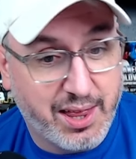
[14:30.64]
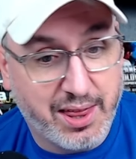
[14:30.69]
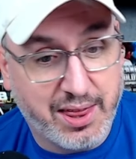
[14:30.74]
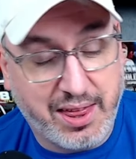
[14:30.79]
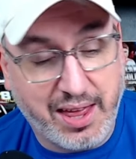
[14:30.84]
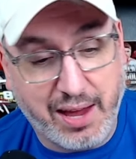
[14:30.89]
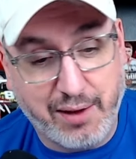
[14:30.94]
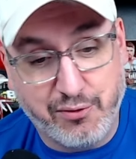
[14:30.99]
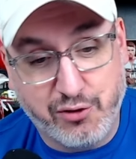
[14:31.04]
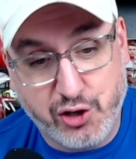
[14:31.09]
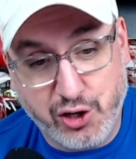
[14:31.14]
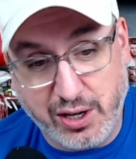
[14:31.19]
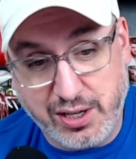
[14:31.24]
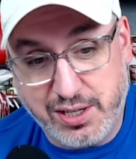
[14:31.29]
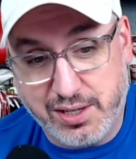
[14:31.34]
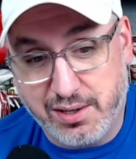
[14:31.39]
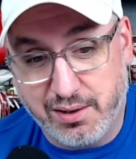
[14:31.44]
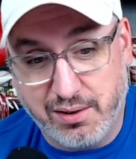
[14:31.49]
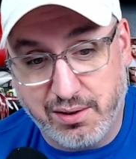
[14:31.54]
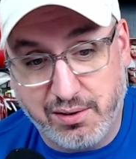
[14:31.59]
They've
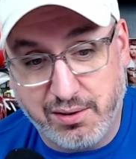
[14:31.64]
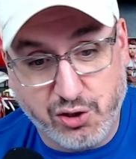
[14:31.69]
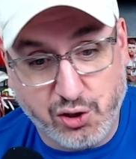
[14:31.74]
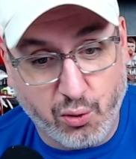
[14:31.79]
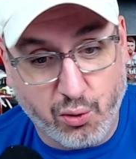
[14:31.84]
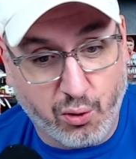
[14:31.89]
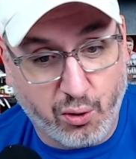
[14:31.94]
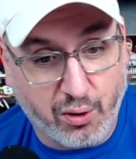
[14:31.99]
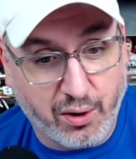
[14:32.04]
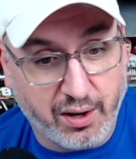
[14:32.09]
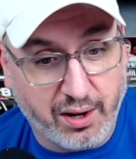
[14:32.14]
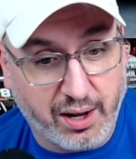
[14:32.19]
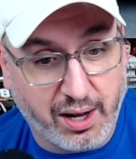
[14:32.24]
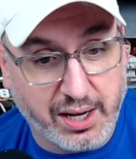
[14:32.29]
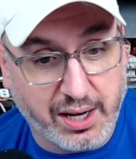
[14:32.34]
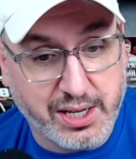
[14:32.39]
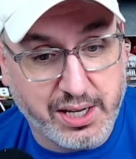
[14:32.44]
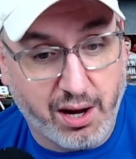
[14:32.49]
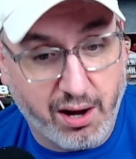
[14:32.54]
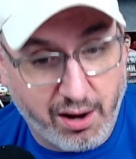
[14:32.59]
just scored
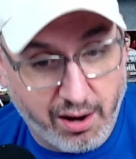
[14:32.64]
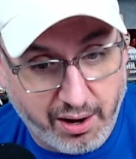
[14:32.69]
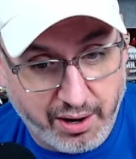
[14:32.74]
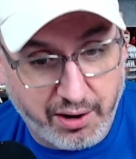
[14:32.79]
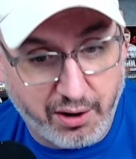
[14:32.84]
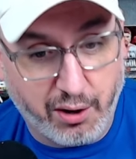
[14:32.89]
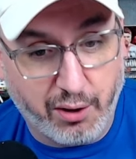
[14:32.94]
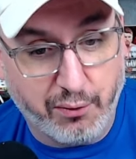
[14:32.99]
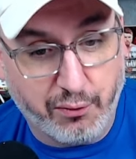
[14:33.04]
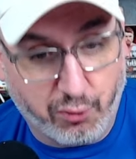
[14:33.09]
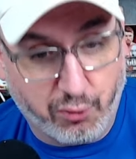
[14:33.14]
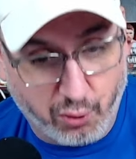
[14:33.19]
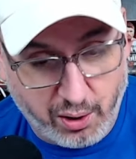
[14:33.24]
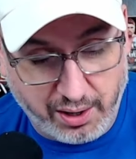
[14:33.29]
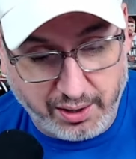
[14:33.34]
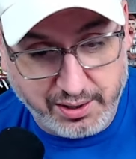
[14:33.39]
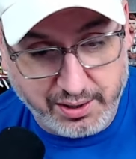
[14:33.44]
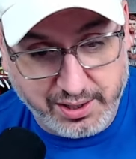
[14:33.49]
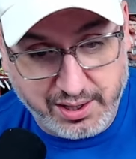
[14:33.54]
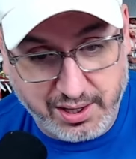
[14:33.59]
a ton of
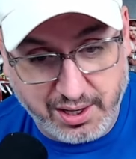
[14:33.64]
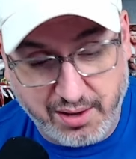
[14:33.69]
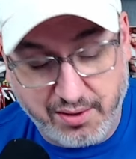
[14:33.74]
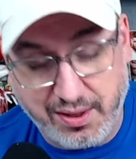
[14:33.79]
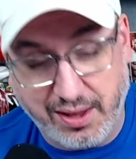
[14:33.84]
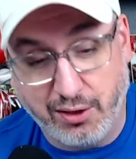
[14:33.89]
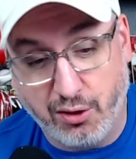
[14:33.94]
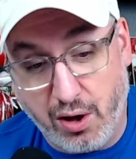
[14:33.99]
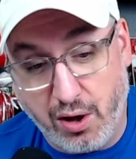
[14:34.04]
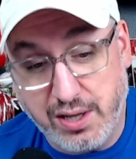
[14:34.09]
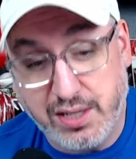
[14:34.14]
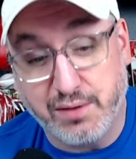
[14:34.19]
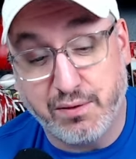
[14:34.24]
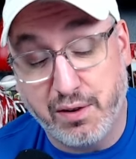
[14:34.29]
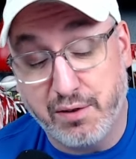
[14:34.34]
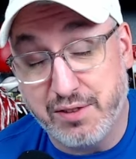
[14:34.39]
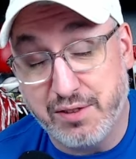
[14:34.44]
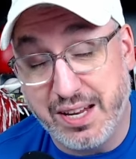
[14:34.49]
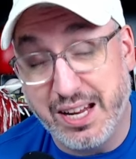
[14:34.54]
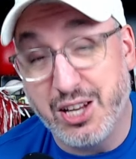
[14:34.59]
runs. They lost
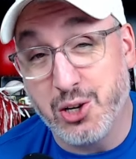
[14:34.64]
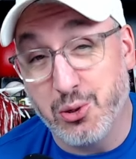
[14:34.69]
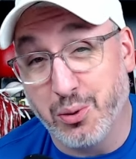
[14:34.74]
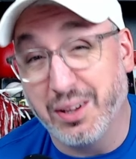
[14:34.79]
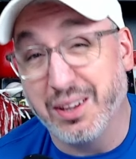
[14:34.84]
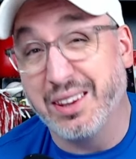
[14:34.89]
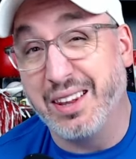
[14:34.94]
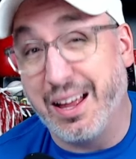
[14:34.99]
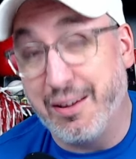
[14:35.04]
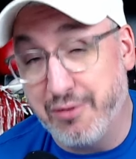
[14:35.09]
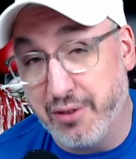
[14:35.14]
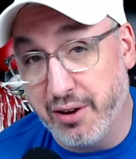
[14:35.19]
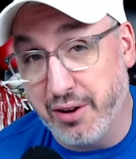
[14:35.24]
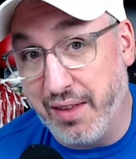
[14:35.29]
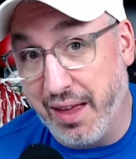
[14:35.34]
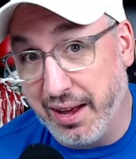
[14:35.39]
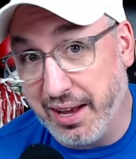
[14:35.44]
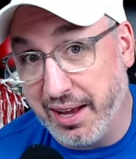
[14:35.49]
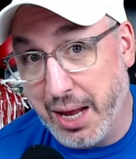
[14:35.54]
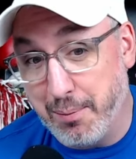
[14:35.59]
15-11
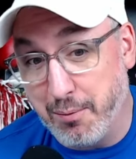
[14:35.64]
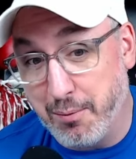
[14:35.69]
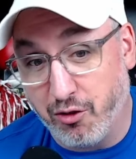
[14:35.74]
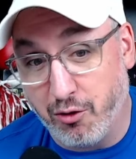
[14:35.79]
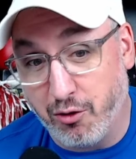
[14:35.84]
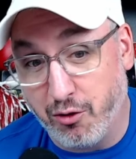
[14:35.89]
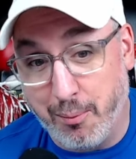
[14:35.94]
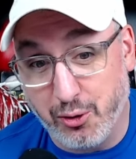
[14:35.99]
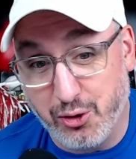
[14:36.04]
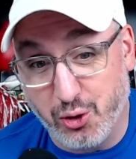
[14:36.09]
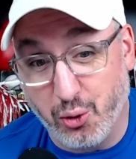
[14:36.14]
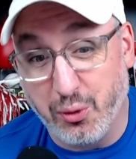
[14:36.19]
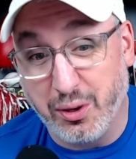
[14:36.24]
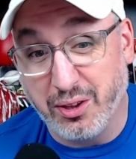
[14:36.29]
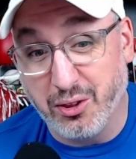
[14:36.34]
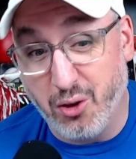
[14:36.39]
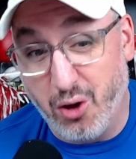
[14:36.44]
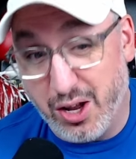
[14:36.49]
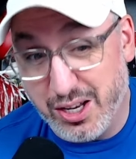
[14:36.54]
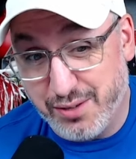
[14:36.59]
that game. If you remember, it's only
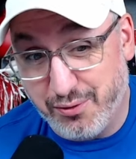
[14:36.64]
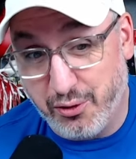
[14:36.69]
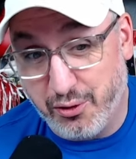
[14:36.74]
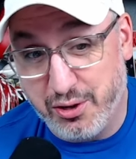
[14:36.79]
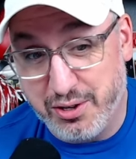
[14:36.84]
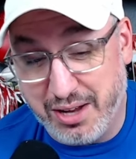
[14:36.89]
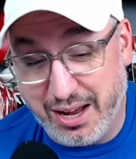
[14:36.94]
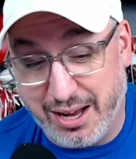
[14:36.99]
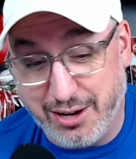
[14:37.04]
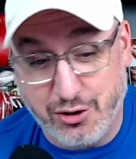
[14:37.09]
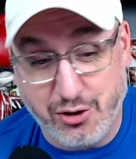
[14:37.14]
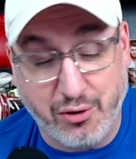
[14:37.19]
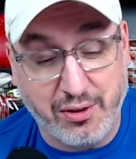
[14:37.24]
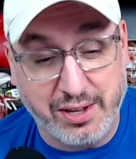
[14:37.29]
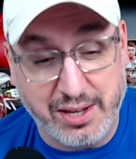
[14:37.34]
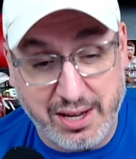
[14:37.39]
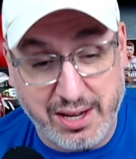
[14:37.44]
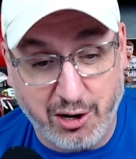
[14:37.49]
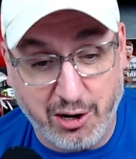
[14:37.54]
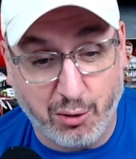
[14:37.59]
loss for the Dodgers on the
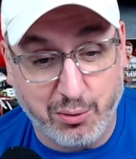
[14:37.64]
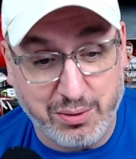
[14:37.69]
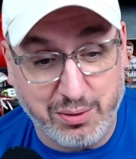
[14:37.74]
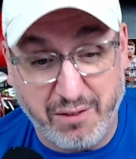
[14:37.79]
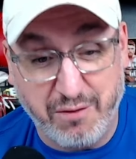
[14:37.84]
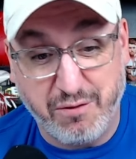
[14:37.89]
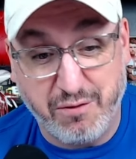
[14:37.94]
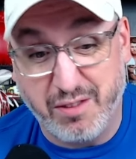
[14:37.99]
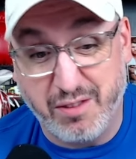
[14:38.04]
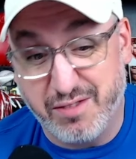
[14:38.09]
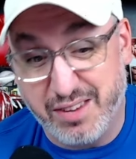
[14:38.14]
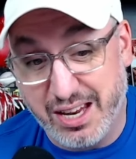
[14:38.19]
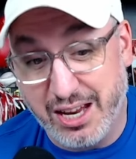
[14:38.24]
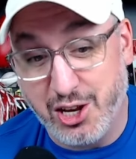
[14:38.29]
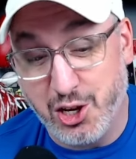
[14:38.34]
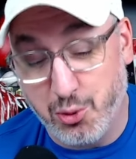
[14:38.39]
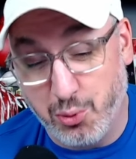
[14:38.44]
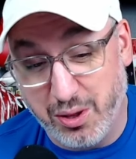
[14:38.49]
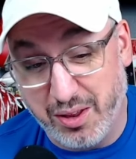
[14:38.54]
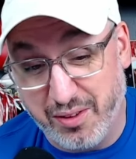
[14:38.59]
year was that
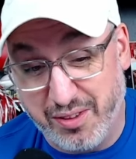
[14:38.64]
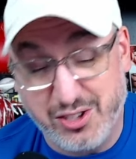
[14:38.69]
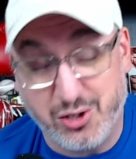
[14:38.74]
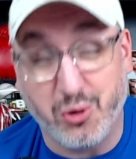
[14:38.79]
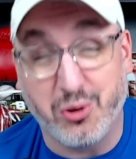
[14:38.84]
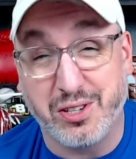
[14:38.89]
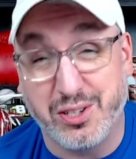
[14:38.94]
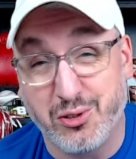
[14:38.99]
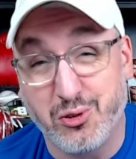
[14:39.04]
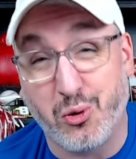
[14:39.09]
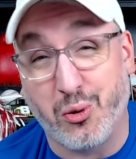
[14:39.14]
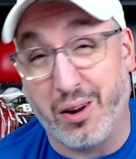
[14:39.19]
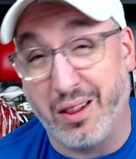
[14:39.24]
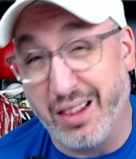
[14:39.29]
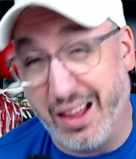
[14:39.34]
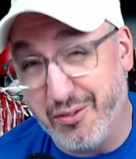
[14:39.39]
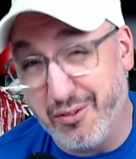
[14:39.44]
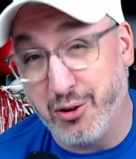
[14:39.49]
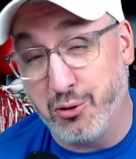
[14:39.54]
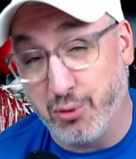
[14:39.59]
15-11. They still scored
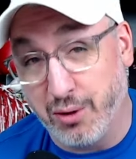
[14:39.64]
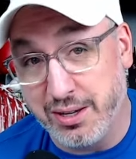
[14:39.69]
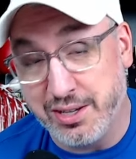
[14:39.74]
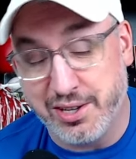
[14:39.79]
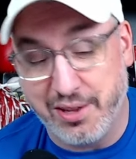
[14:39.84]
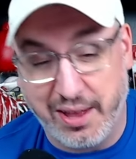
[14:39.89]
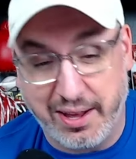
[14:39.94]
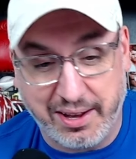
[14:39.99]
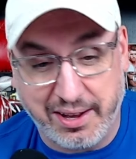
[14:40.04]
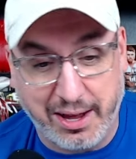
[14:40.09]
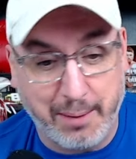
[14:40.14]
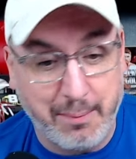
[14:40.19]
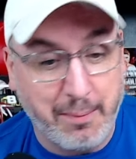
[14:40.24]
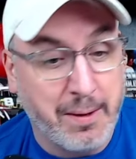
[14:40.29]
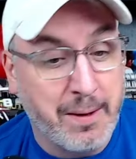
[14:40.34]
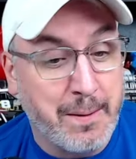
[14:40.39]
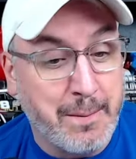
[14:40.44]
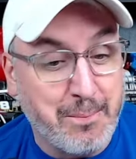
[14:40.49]
11 runs in that game